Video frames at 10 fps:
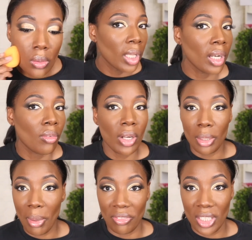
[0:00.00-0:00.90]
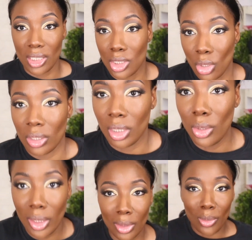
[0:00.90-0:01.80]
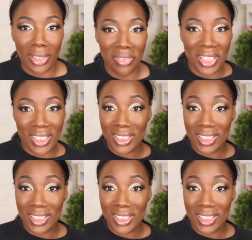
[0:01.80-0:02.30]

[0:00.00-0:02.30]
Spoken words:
And already my face is starting to look a little lifted.